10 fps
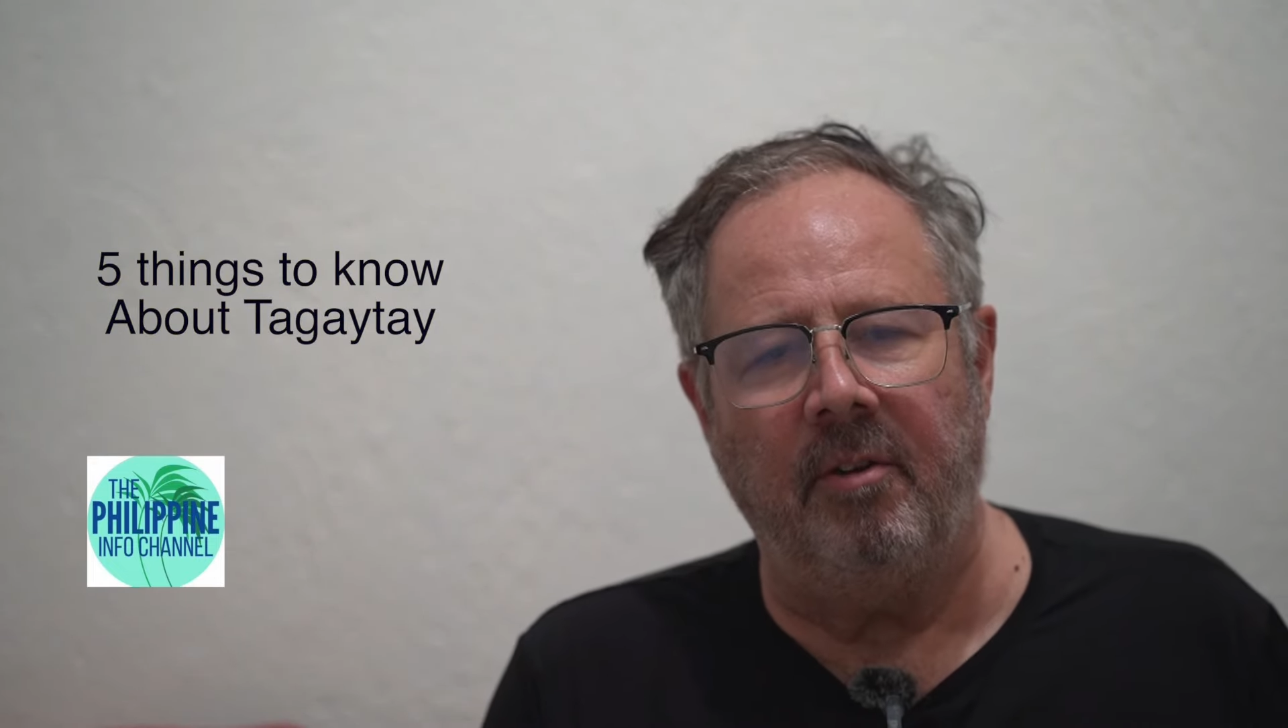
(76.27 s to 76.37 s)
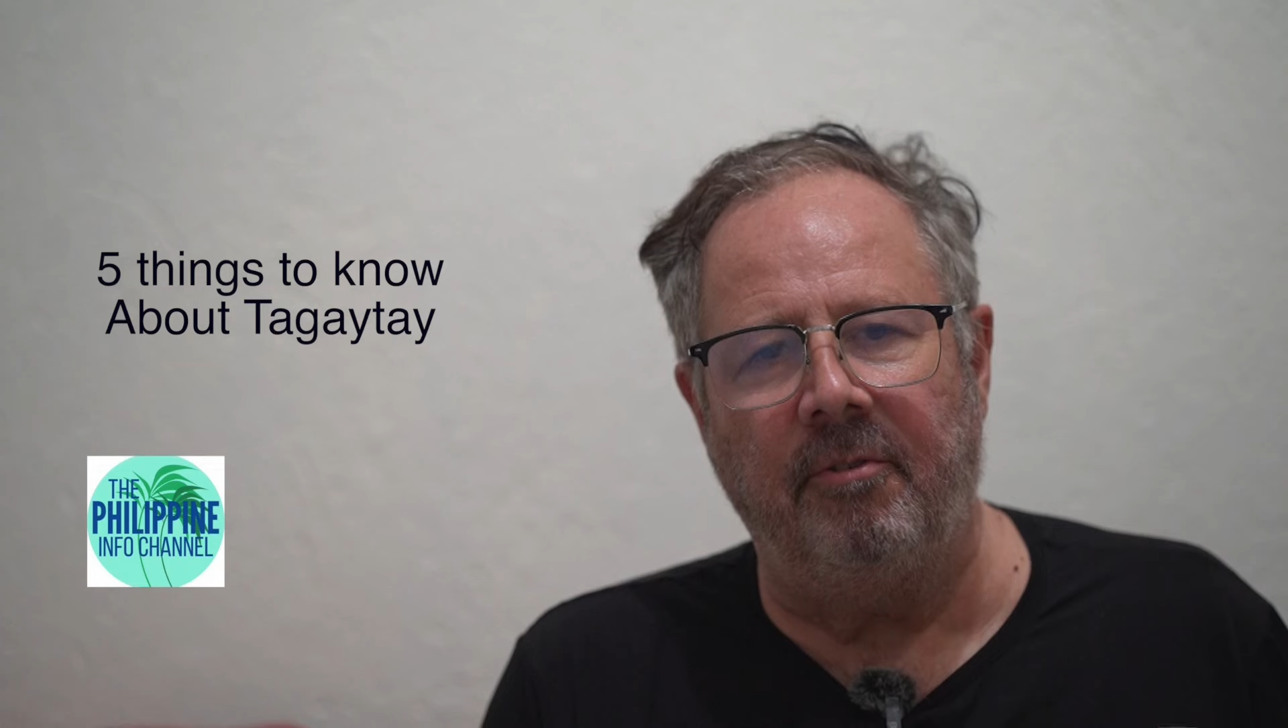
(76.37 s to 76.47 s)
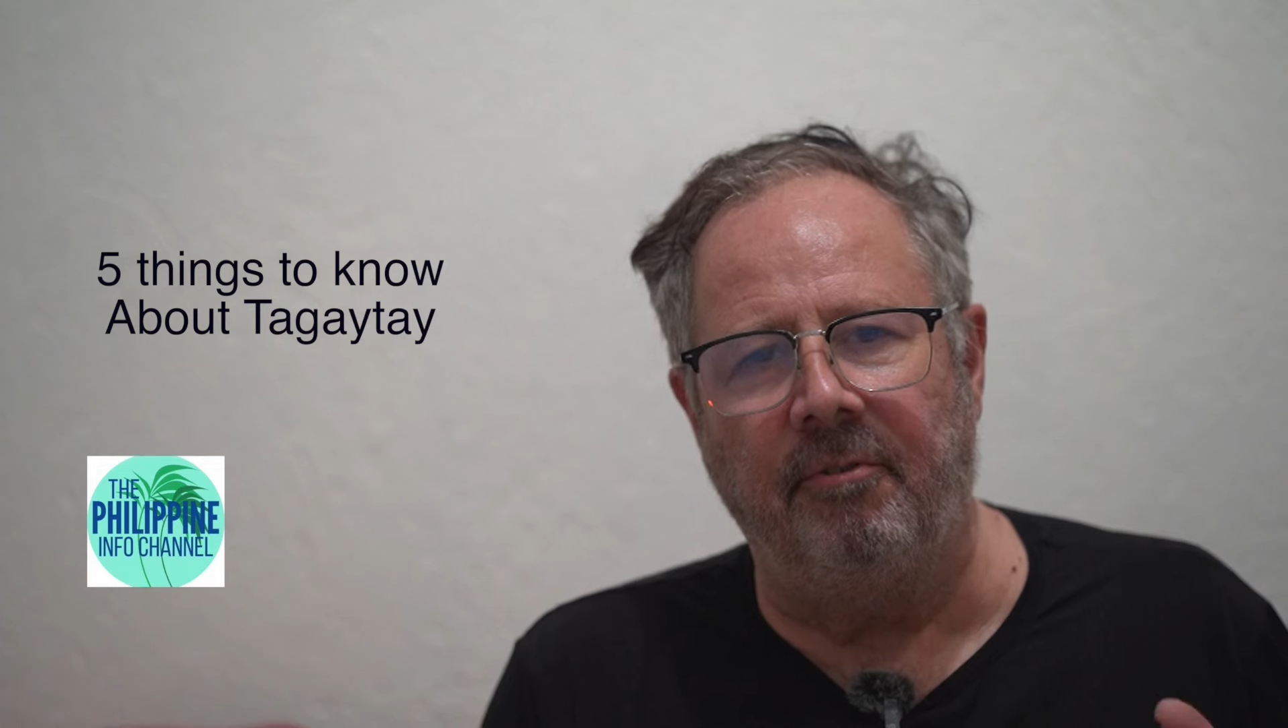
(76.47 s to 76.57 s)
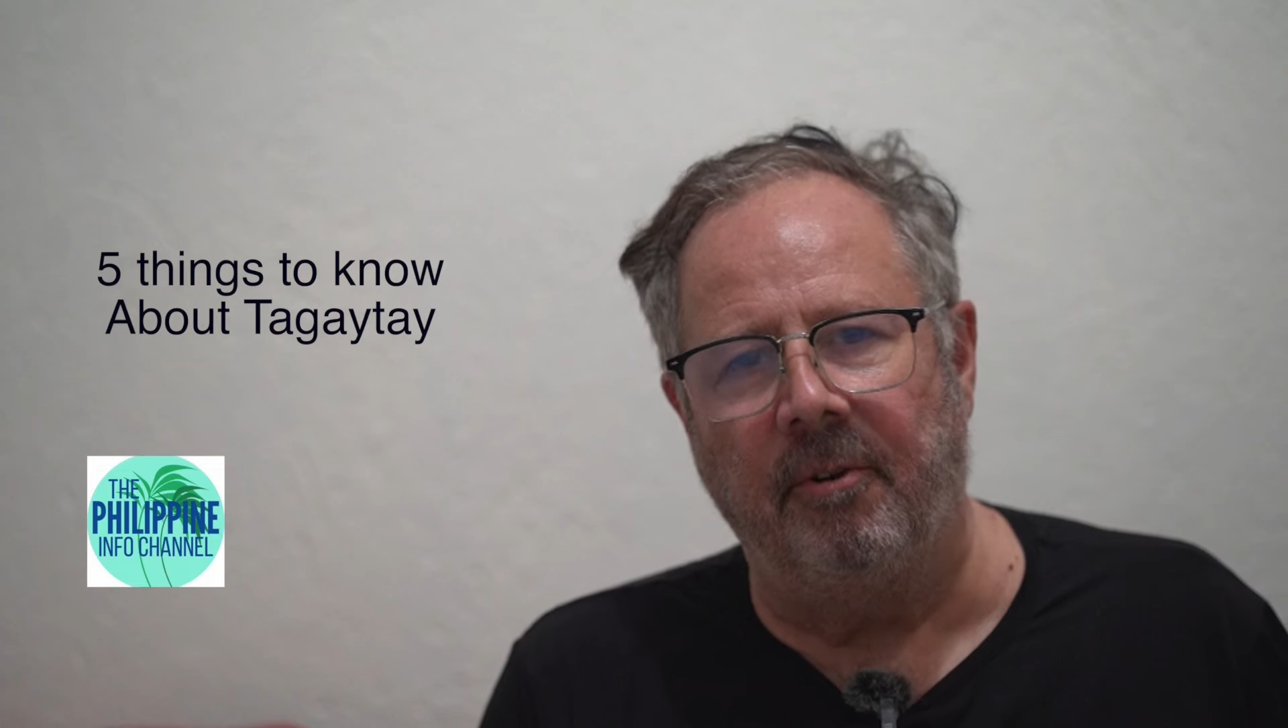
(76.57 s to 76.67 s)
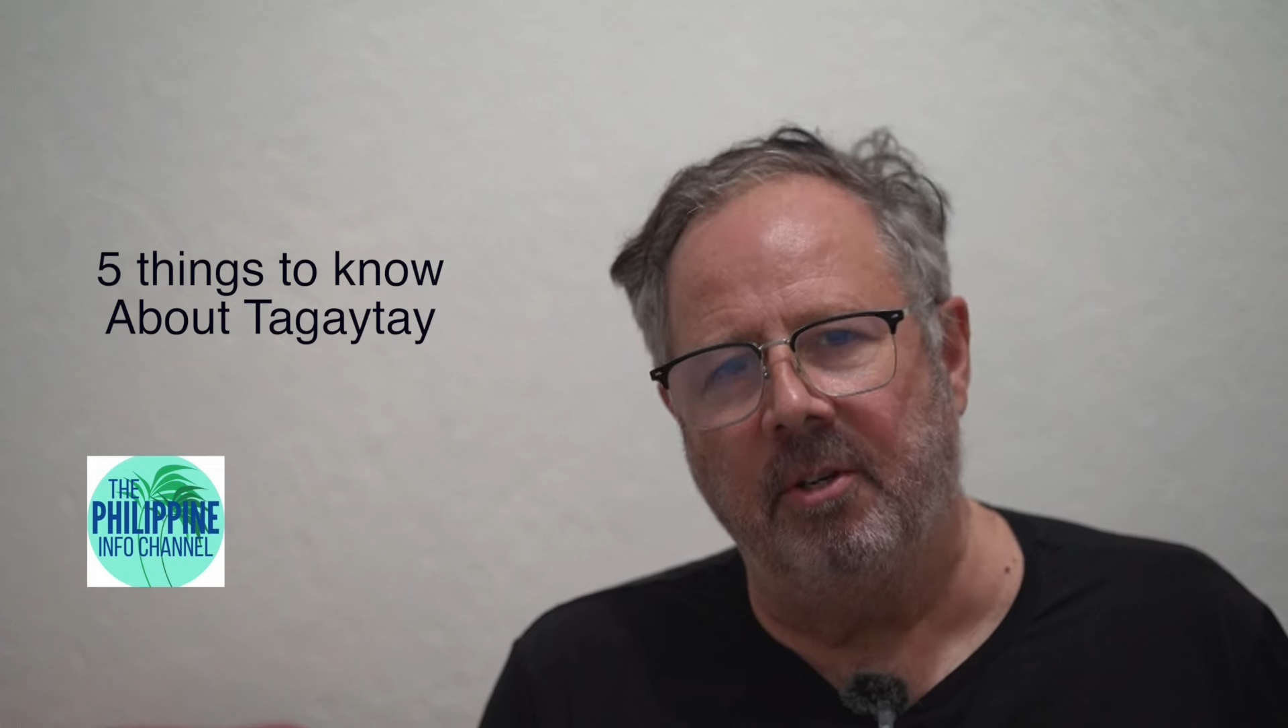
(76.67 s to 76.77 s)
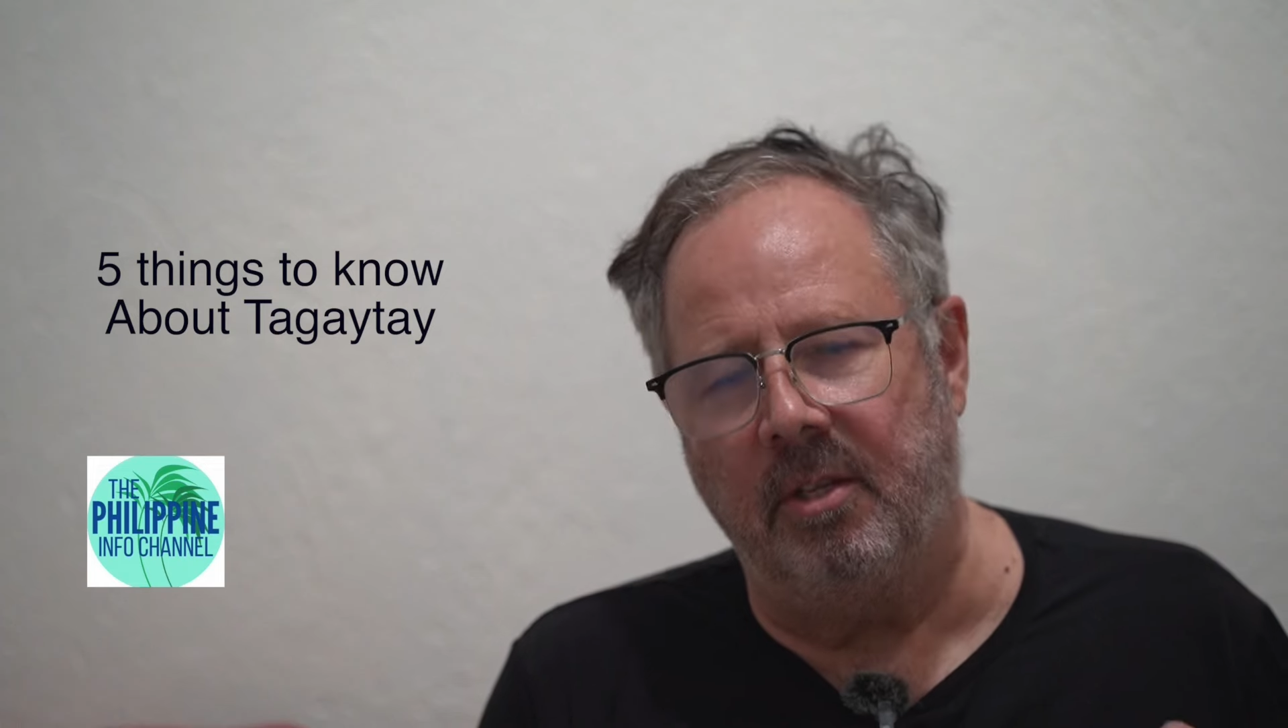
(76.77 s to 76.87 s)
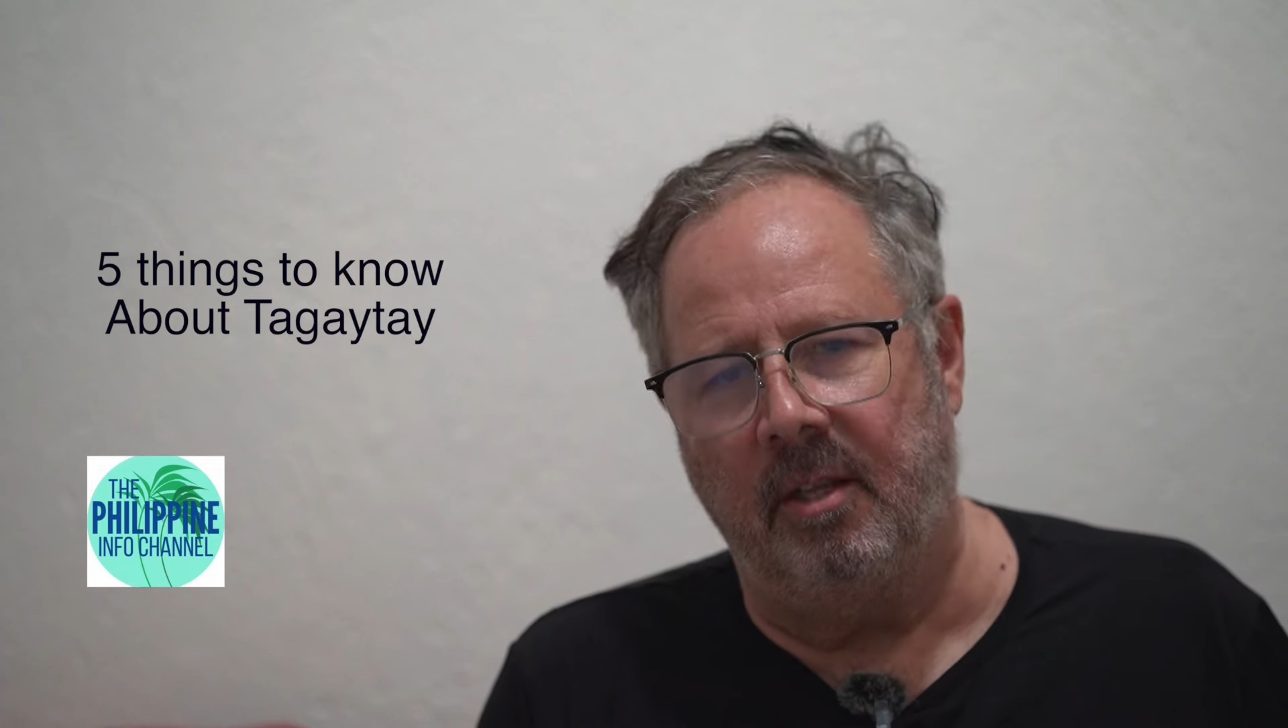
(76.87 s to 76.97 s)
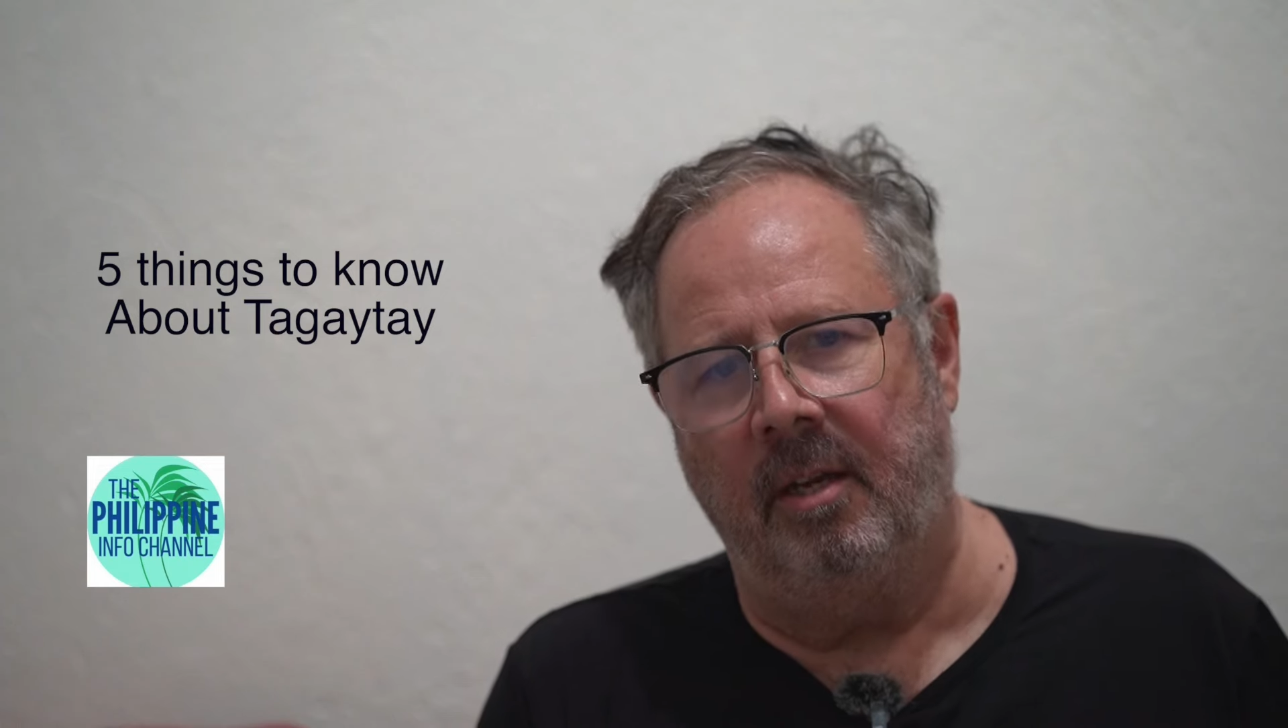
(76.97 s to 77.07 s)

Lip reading: first